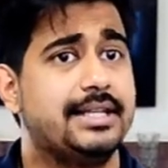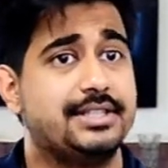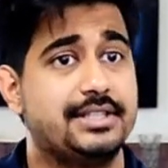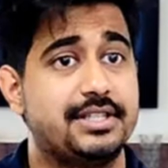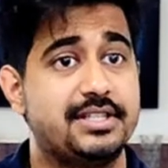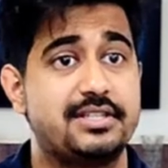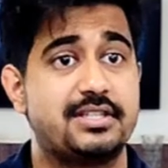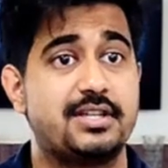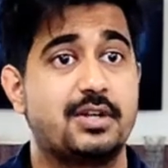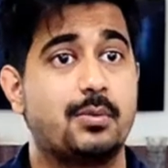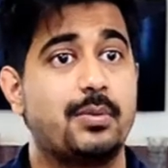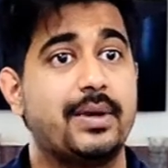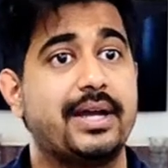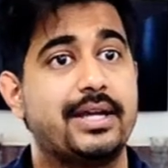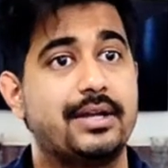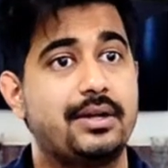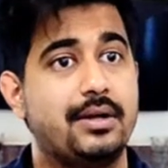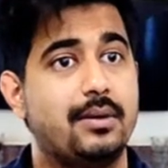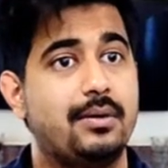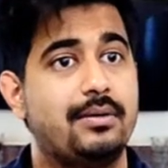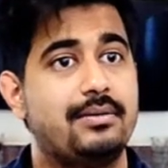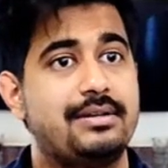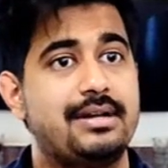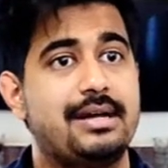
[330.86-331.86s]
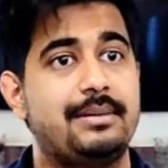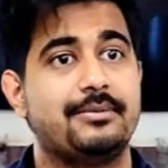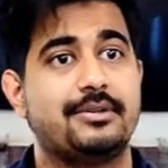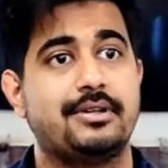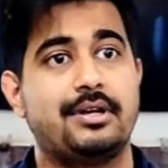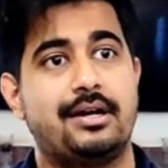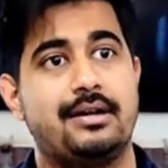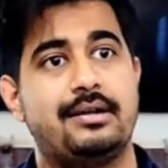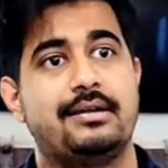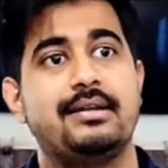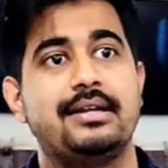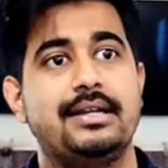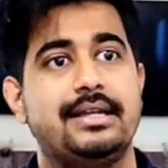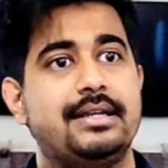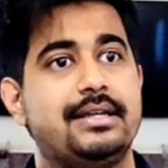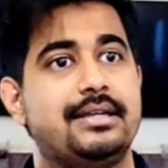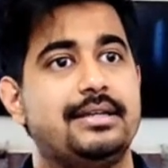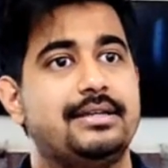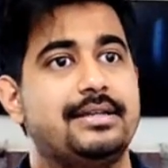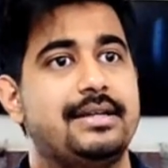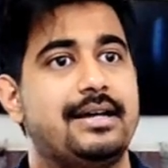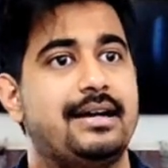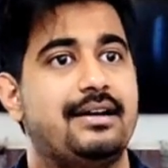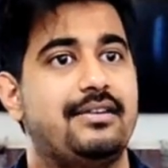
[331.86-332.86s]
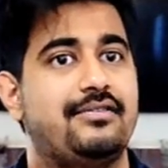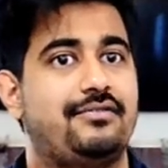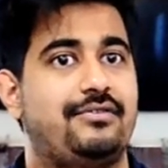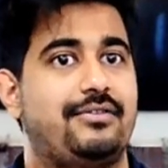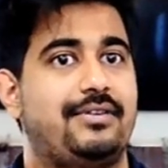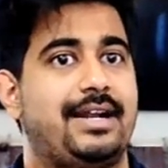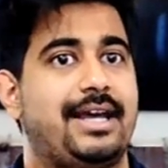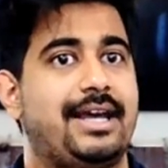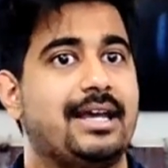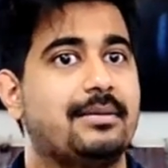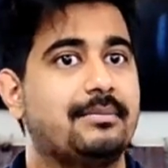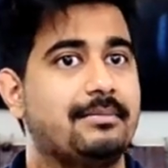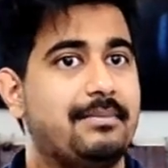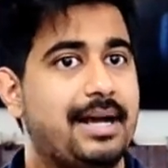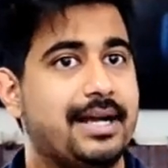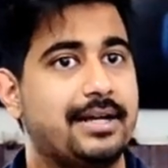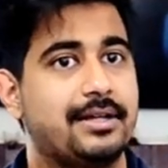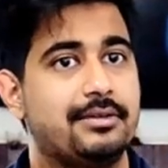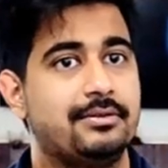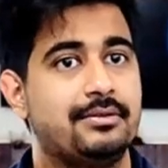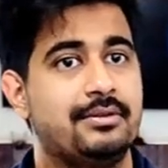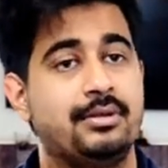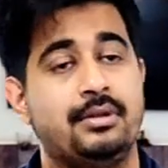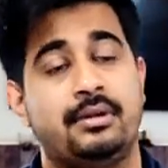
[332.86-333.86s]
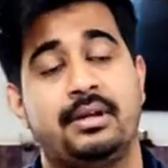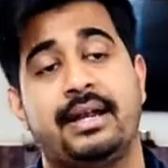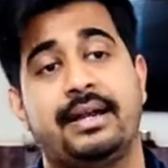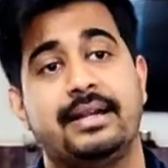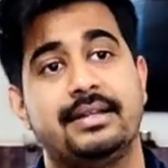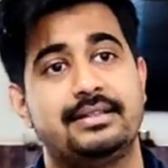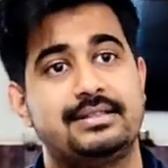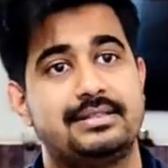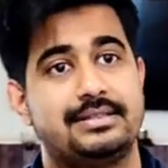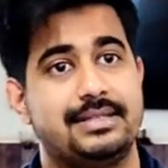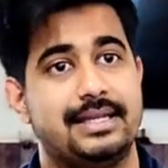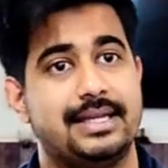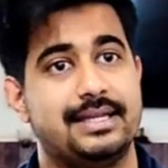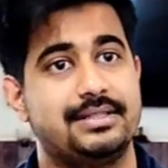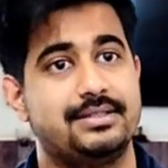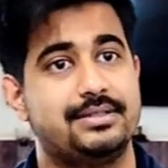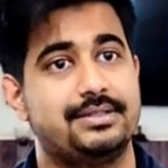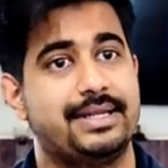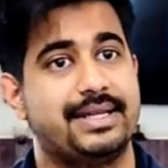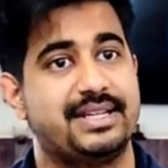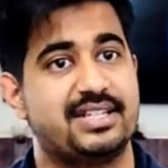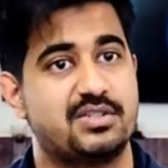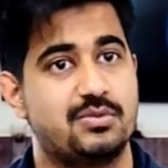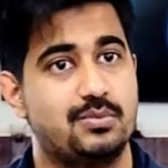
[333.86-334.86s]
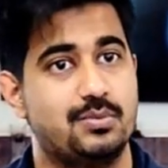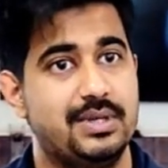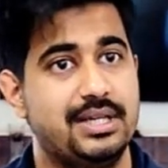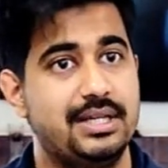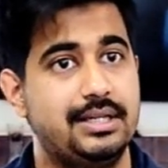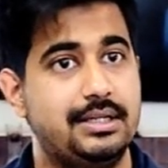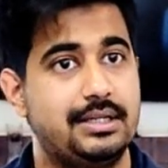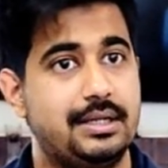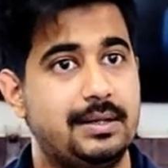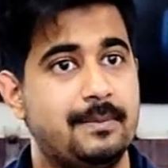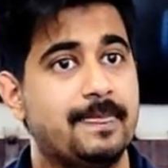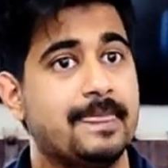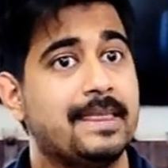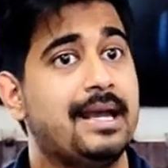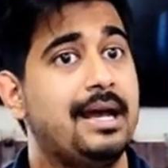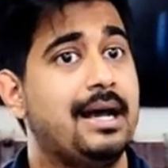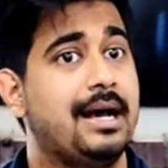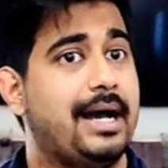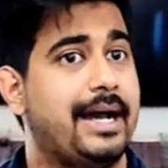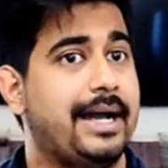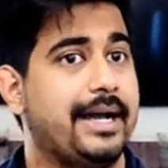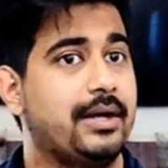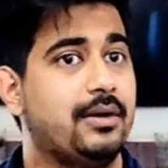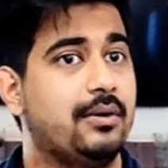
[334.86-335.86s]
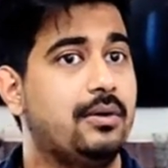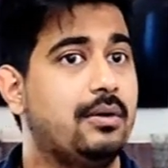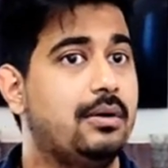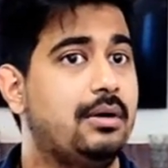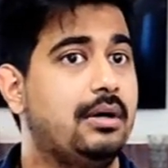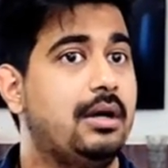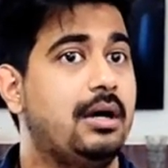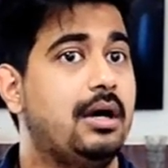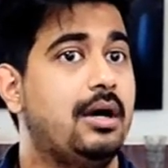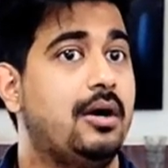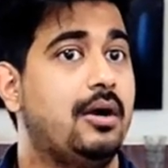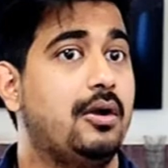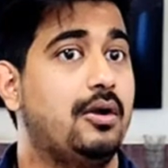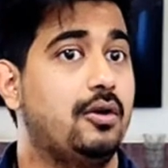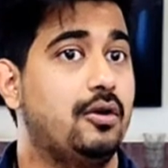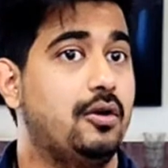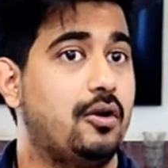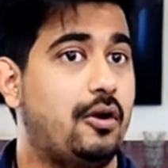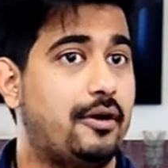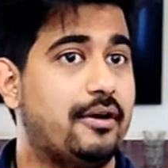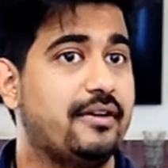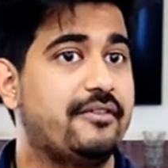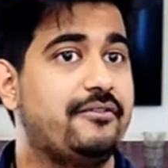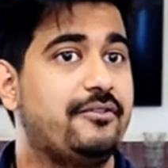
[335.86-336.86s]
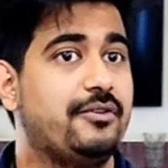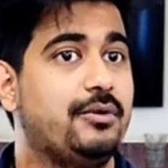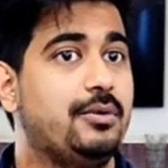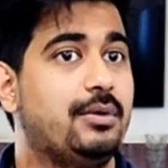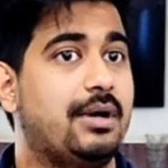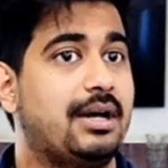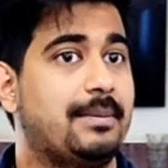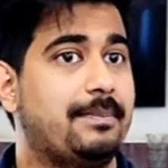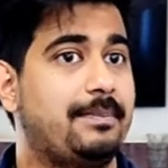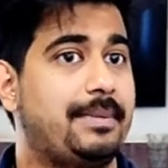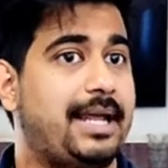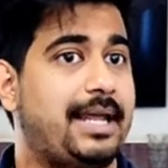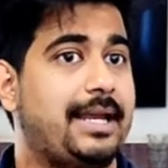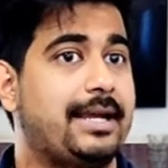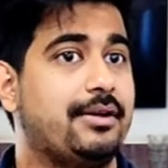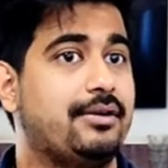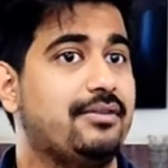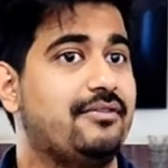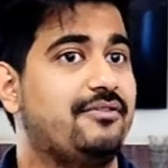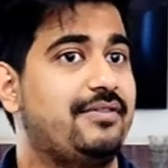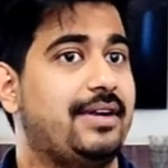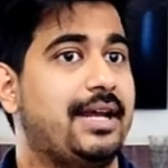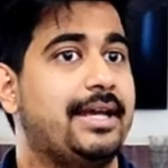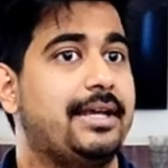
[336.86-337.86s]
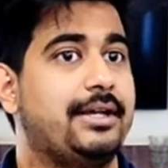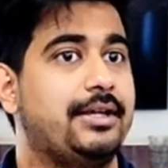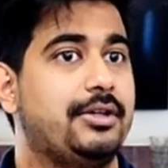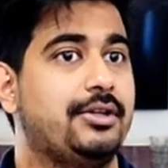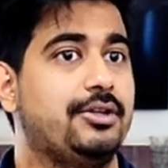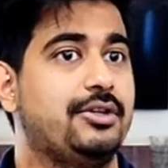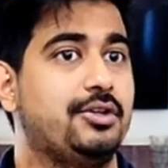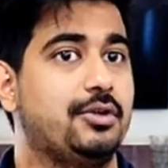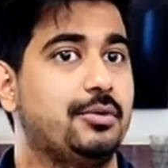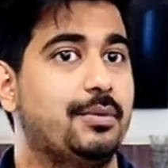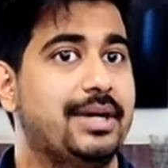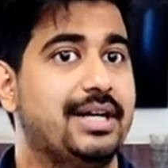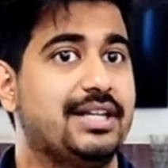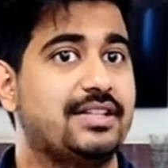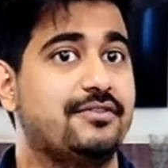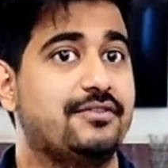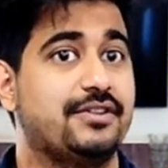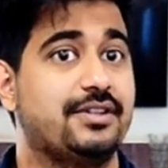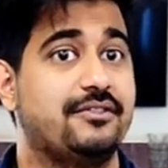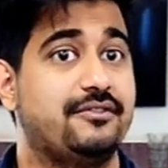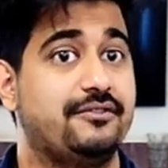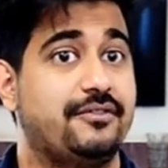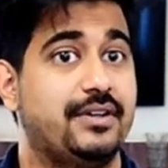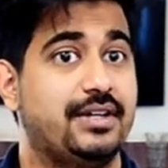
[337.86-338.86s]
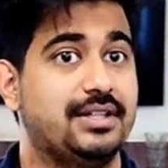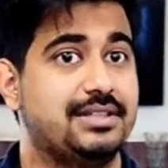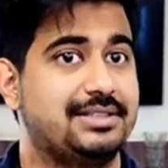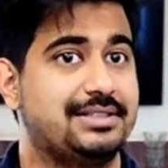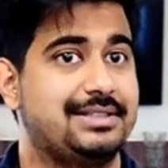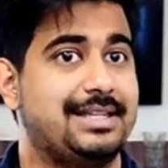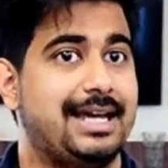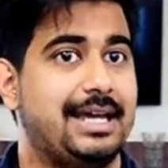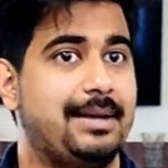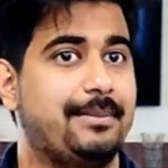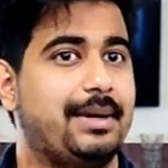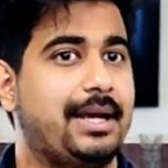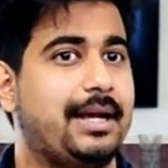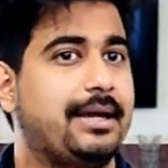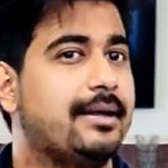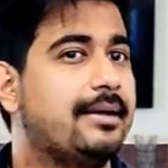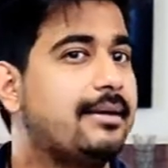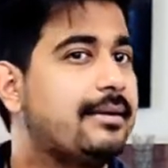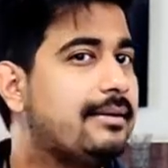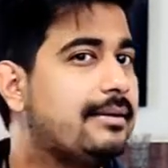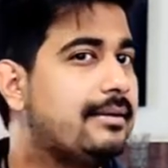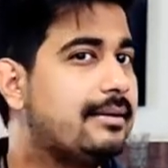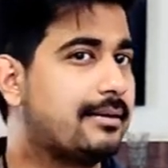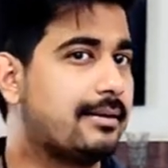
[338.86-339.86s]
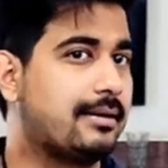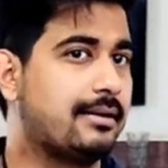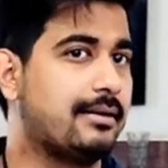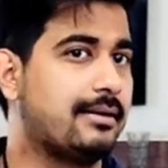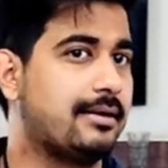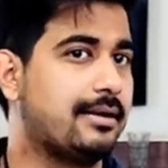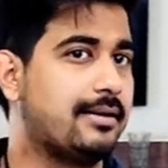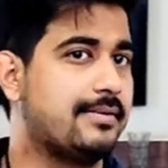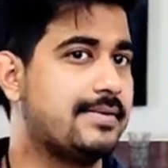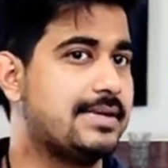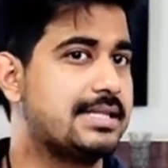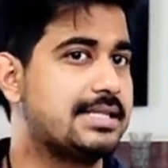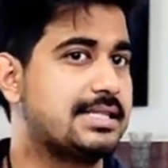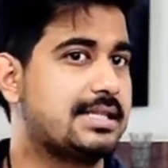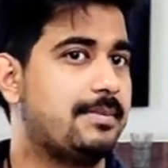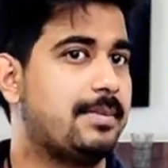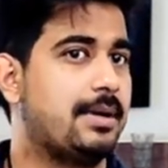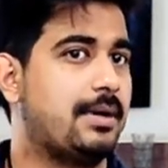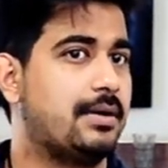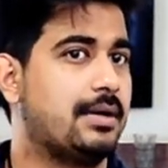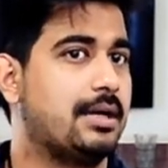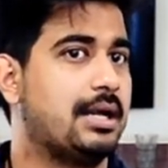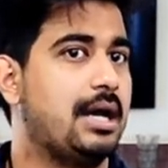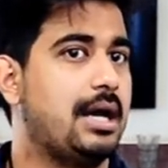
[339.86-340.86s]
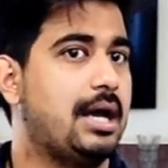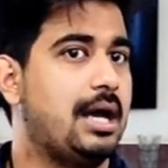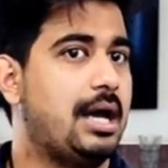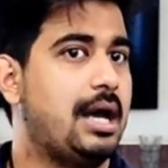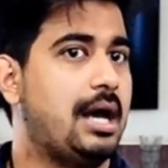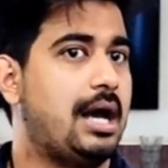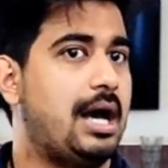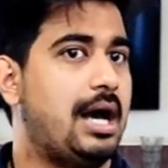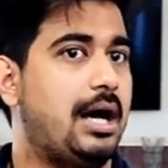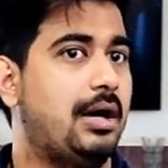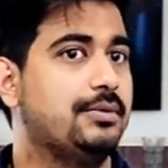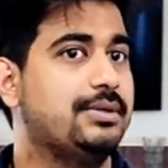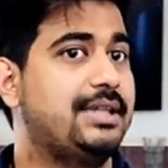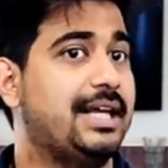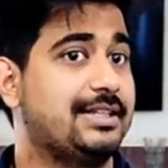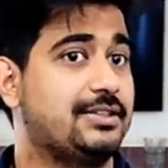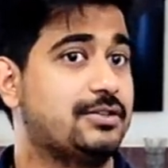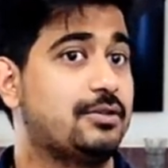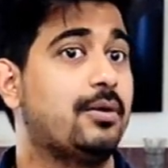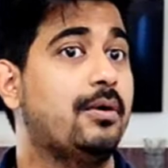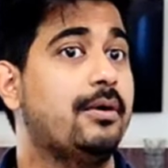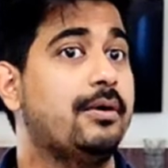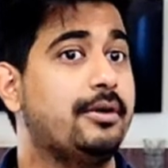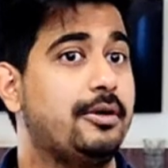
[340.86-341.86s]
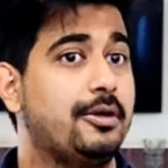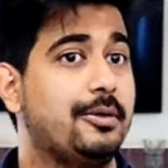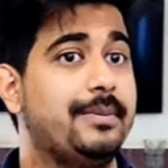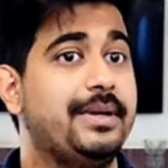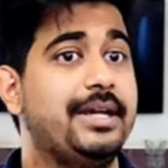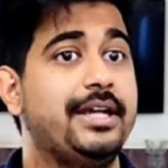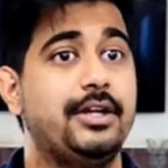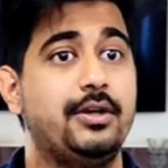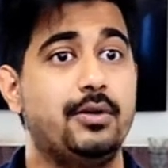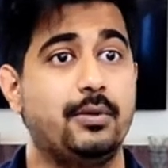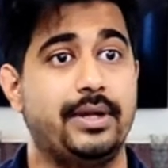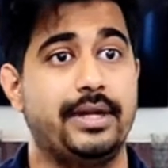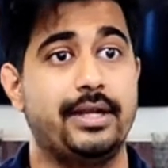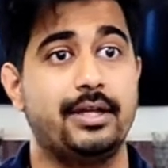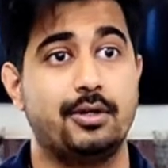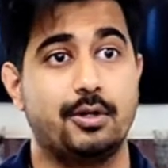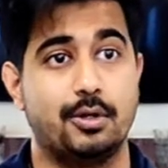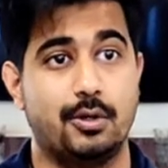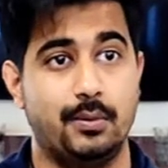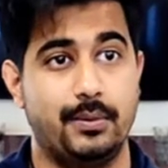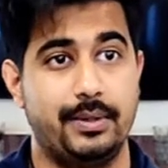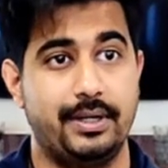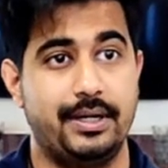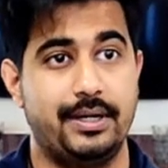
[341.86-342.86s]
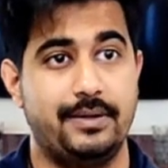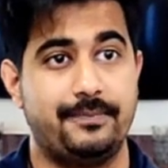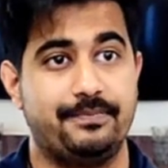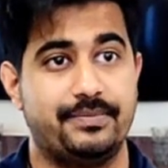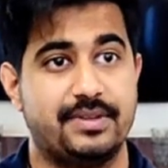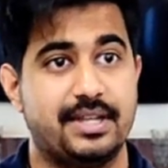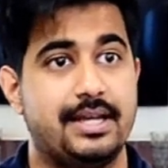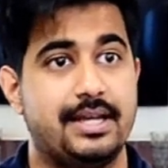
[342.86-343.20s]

Just a quick note, I'm currently in India, flying back to the United States next week. I know a lot of you are planning to fly into the US for the first time and are a little nervous about how that's going to be during COVID.